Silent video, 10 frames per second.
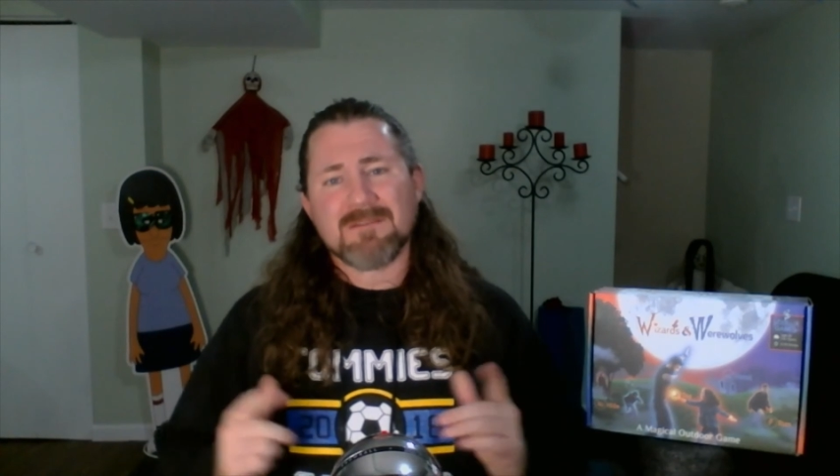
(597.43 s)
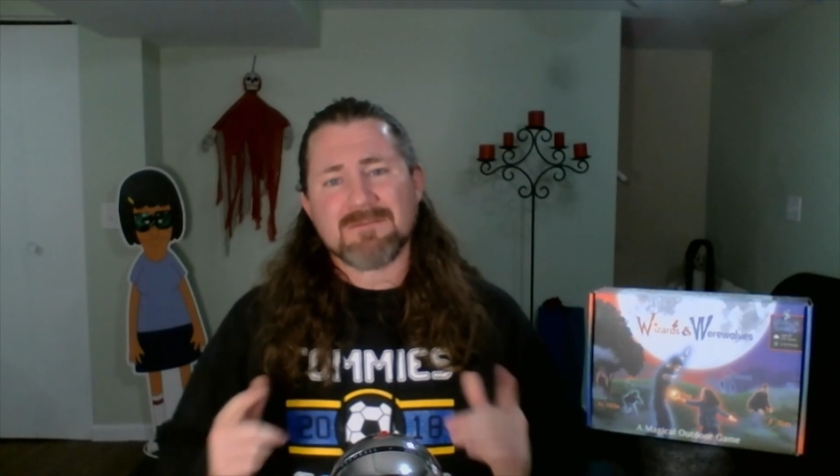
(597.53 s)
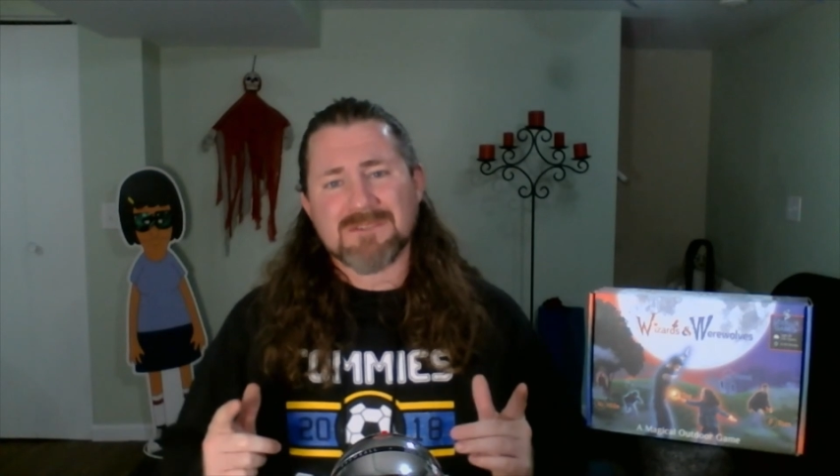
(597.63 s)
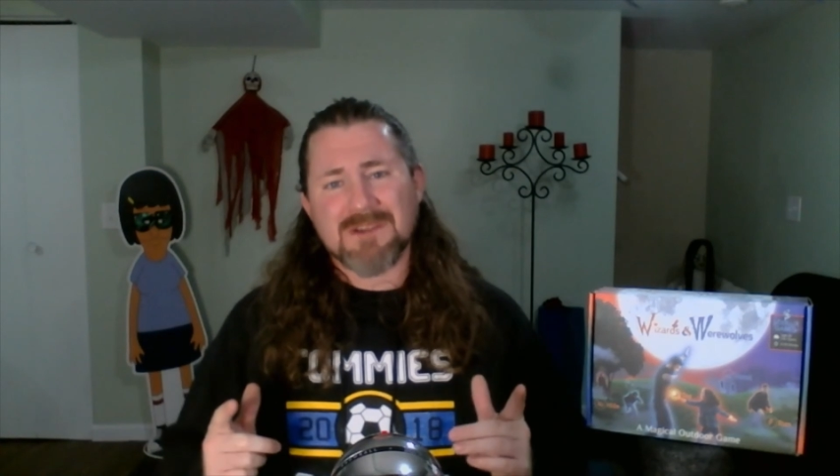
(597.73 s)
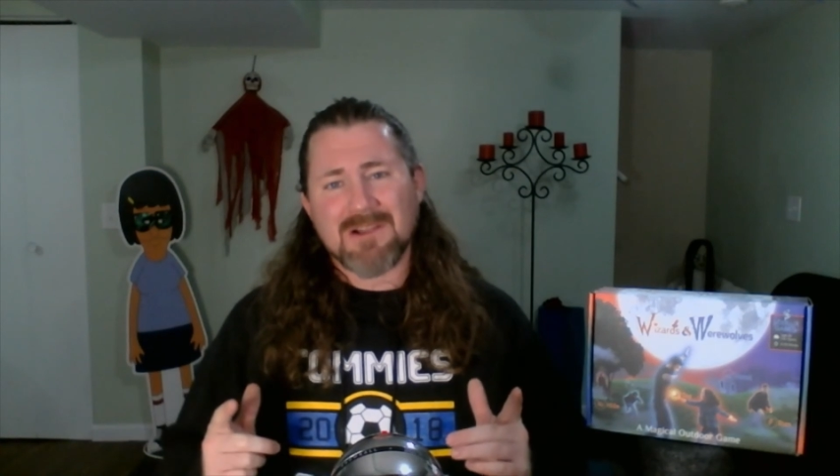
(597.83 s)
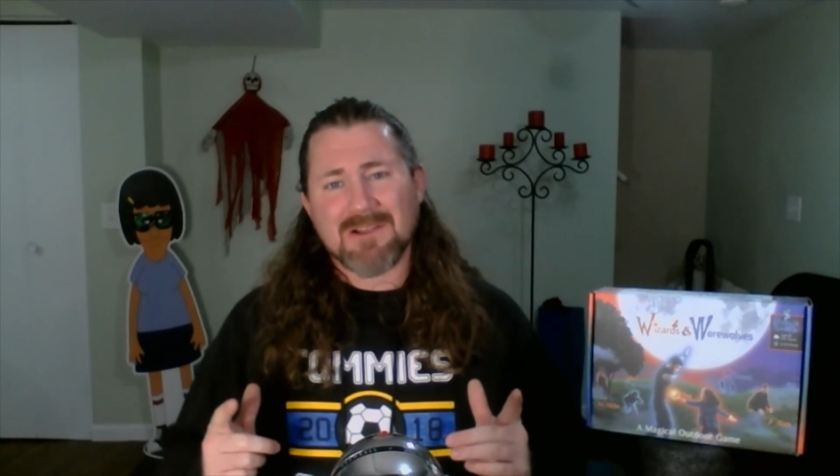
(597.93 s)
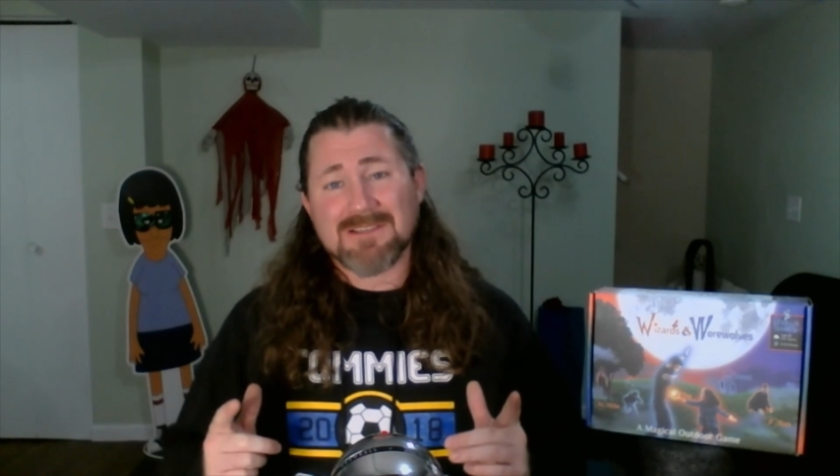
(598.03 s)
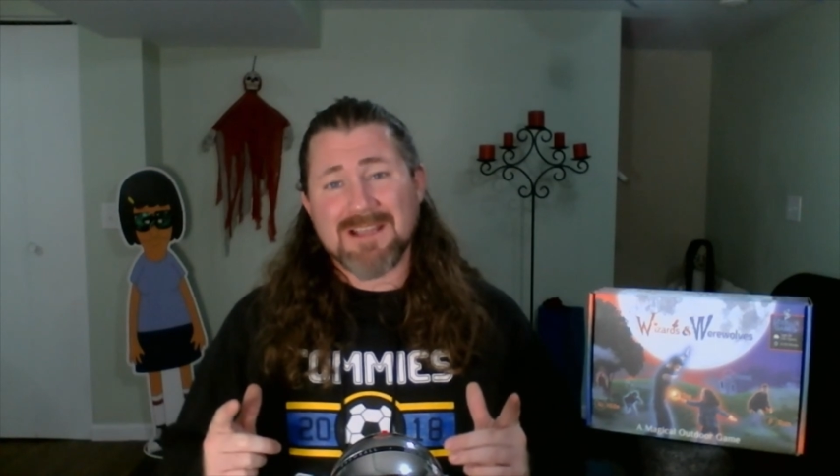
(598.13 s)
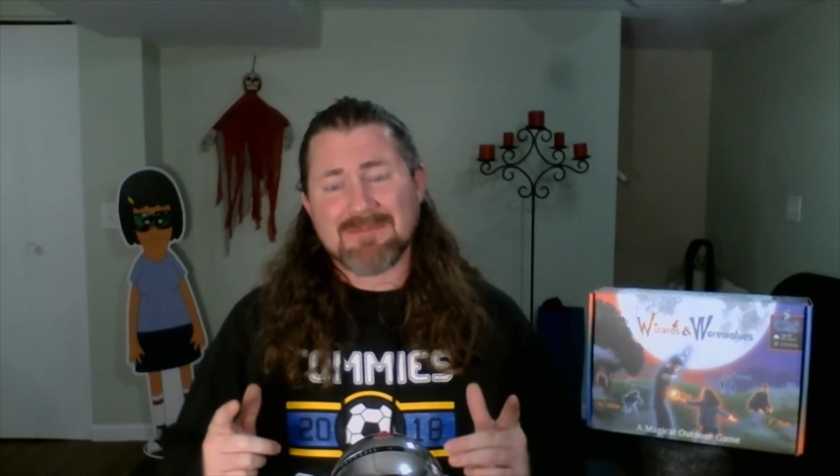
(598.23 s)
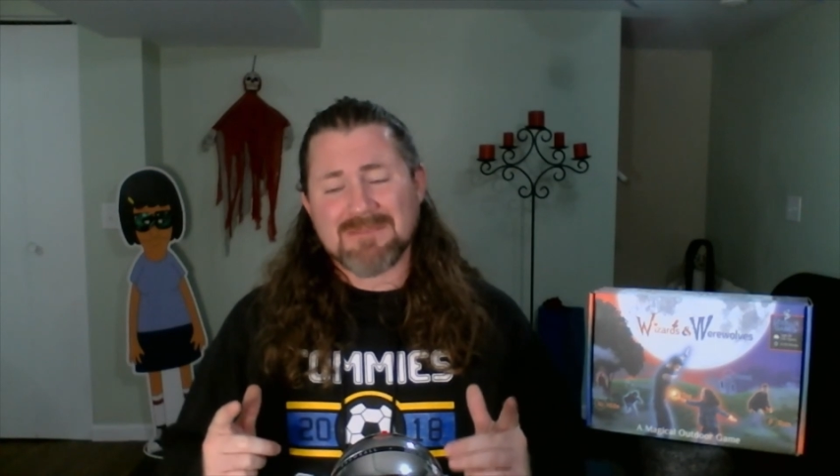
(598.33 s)
from Starlux
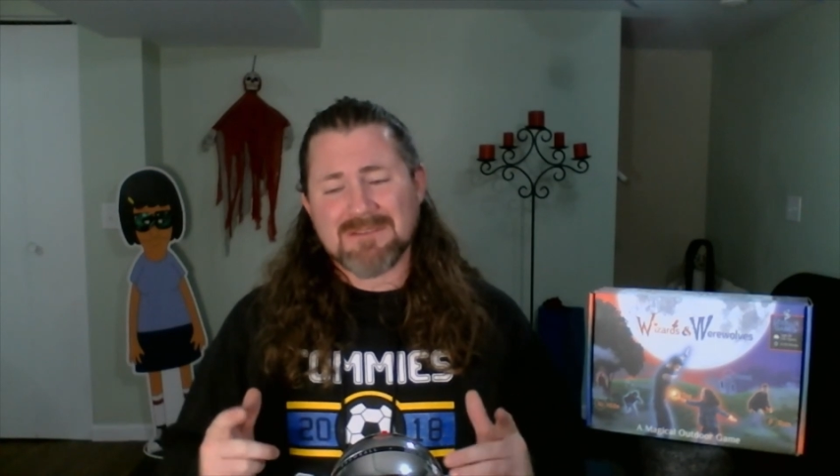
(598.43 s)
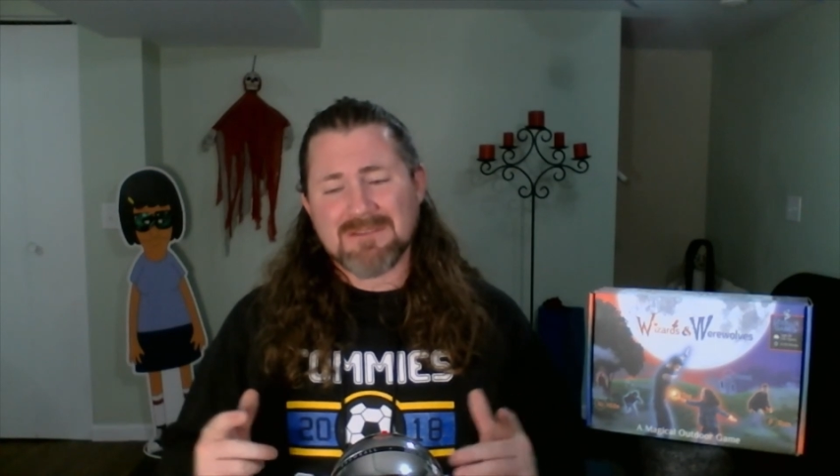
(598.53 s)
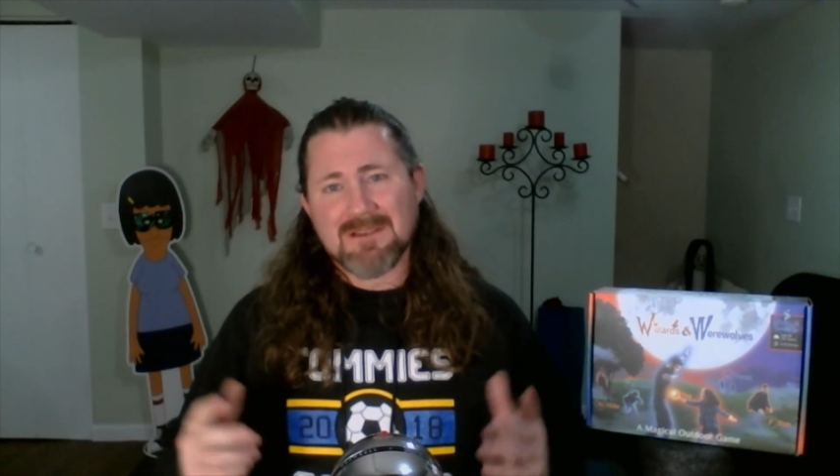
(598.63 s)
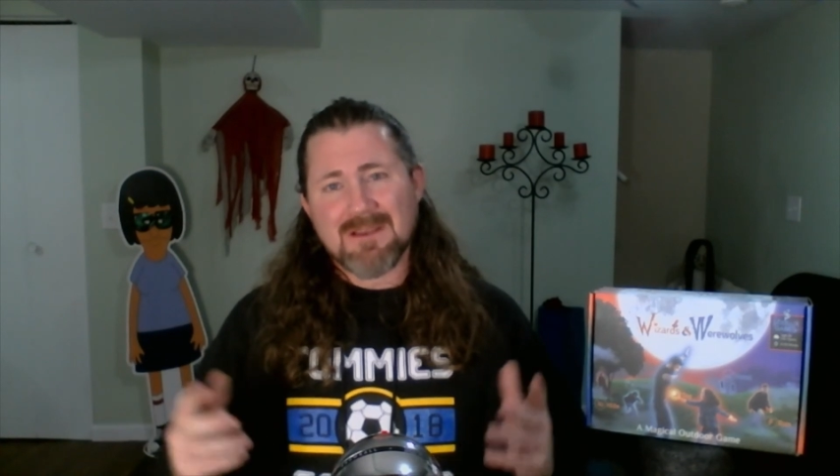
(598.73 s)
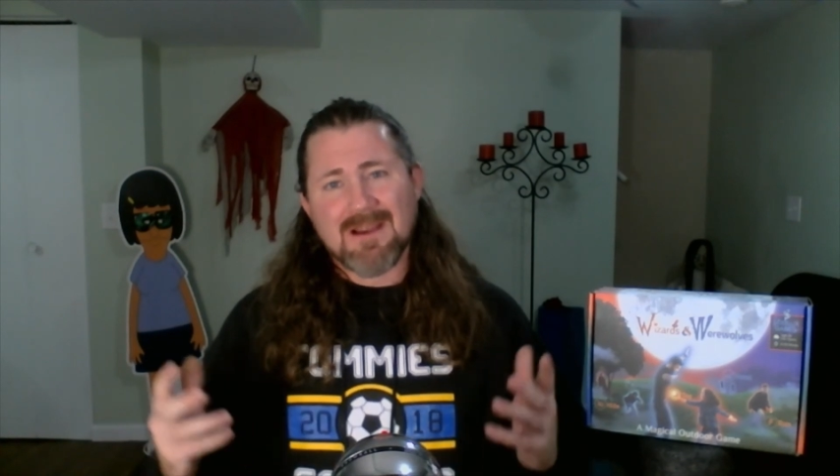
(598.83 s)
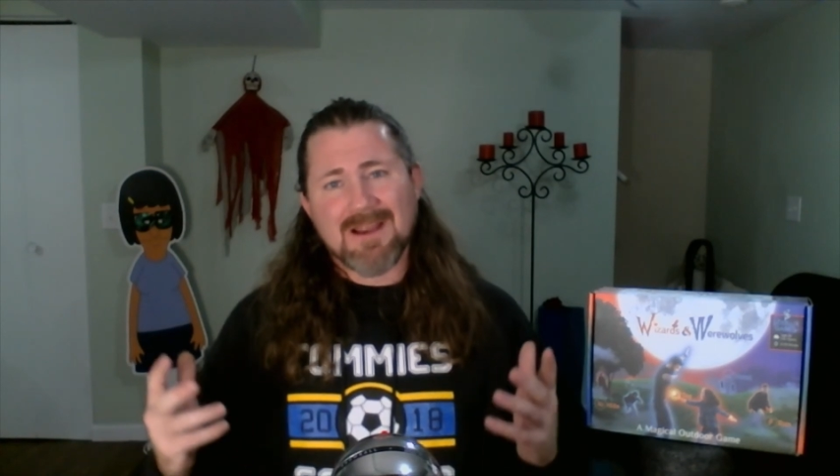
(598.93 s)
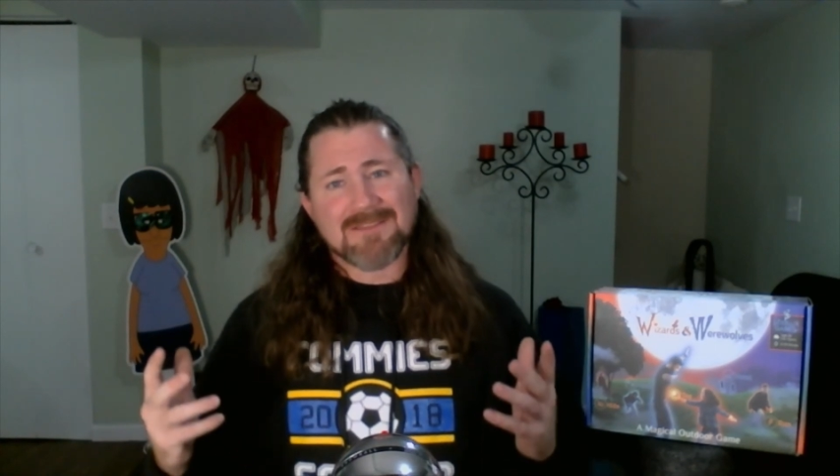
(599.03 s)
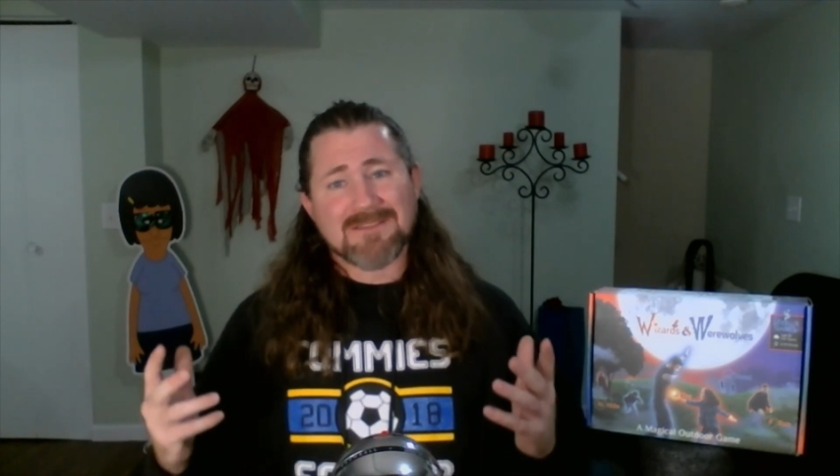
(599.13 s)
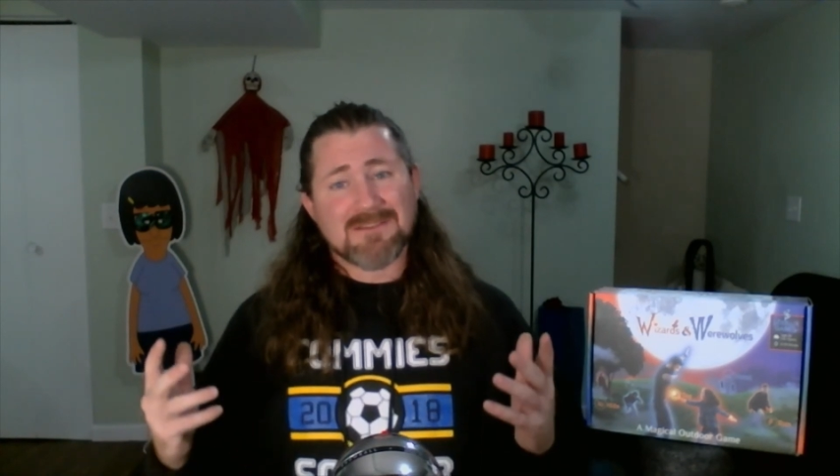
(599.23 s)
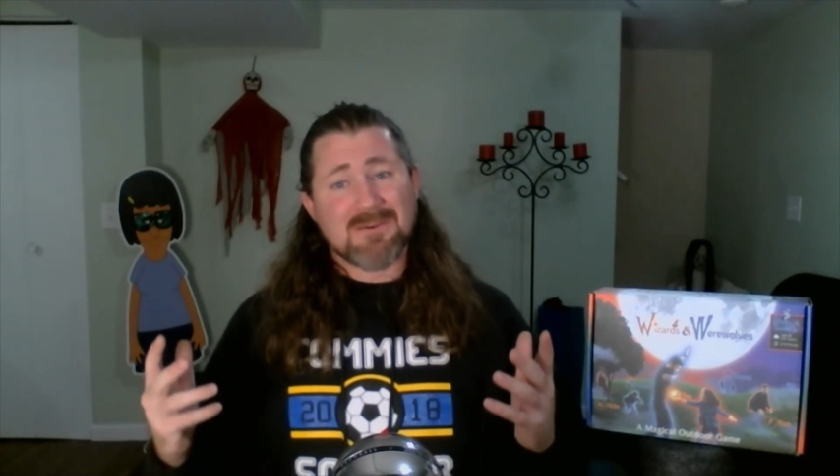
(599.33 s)
Games. All right,
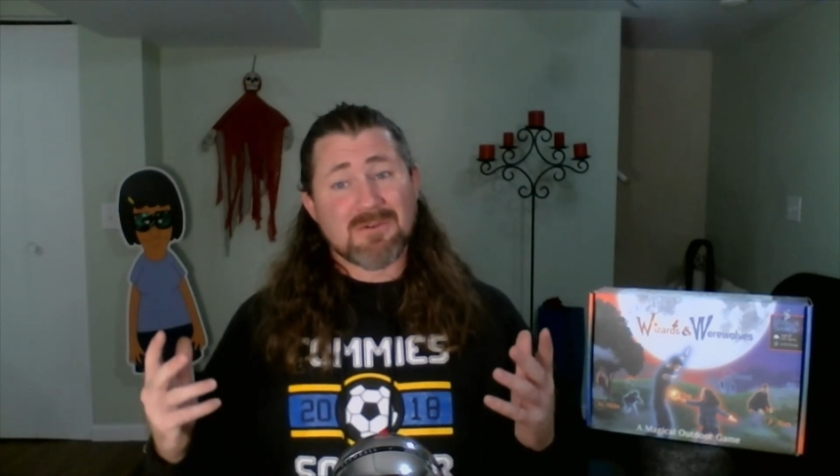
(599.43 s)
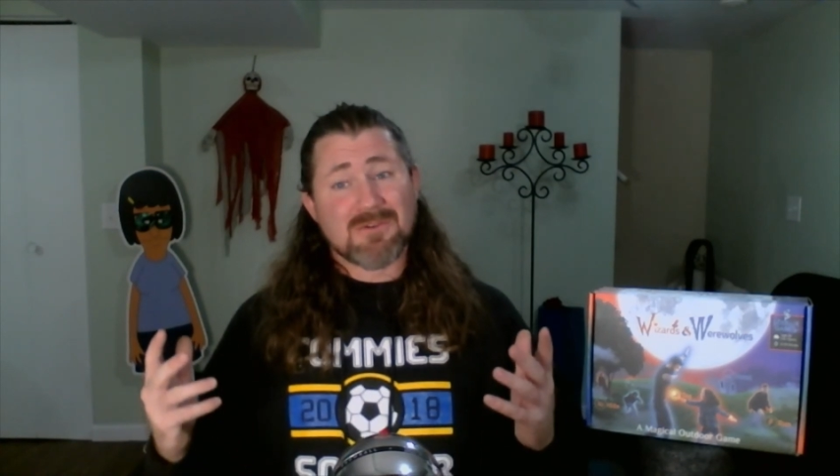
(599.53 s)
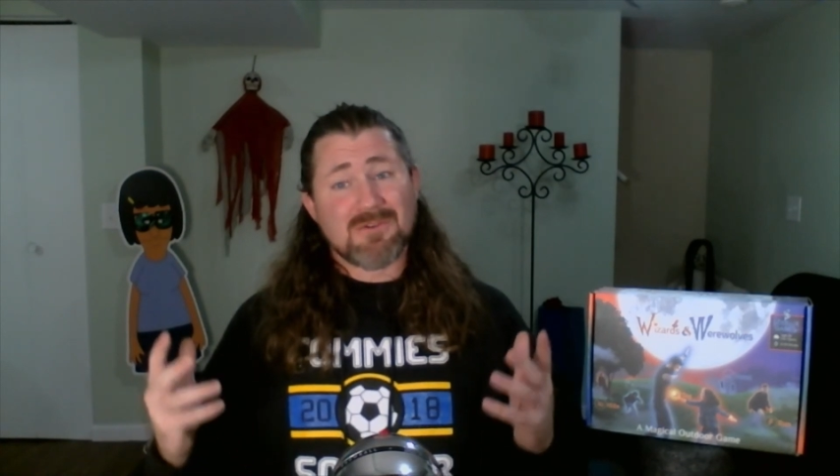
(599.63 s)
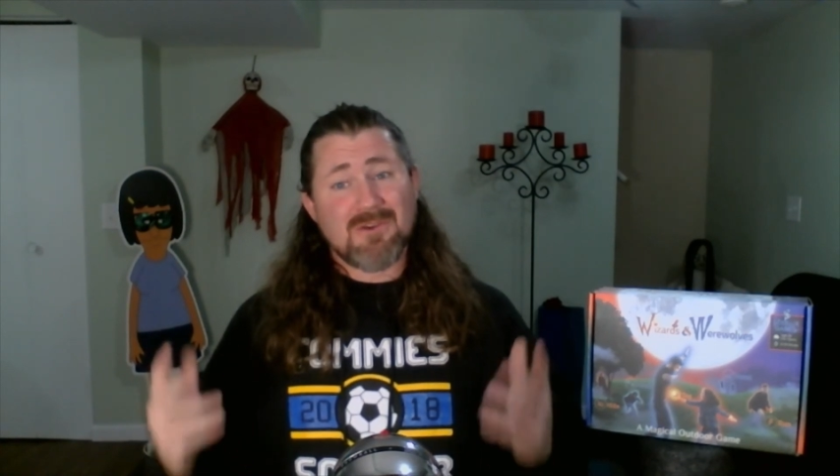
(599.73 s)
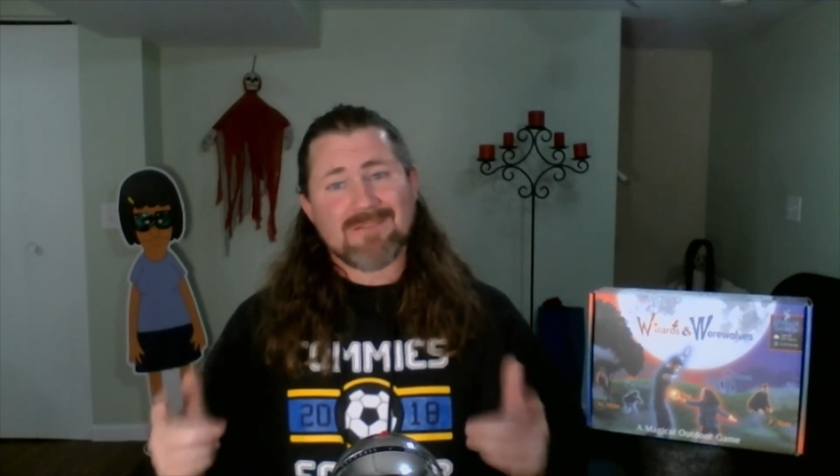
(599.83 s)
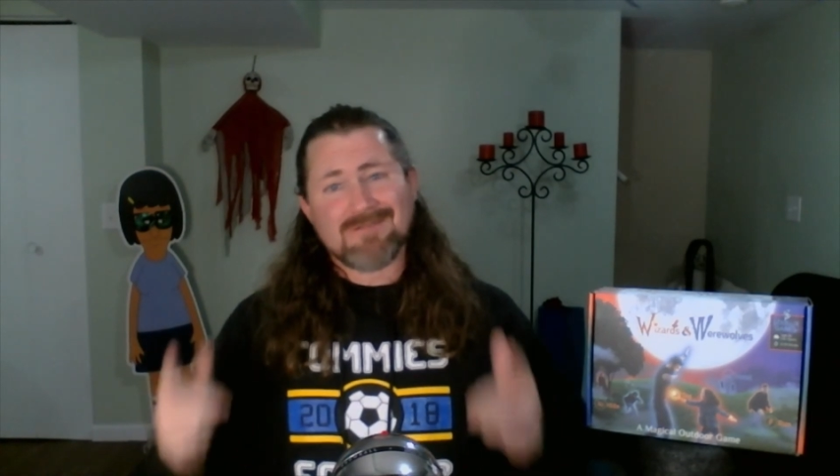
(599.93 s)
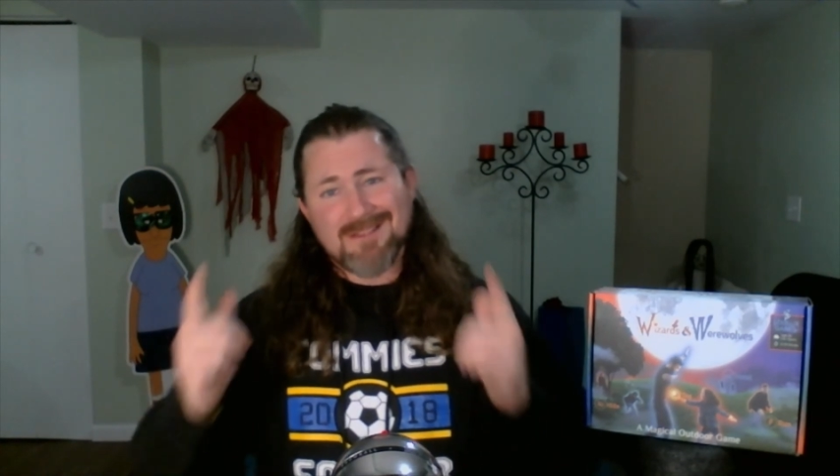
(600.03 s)
this is Coach Troy.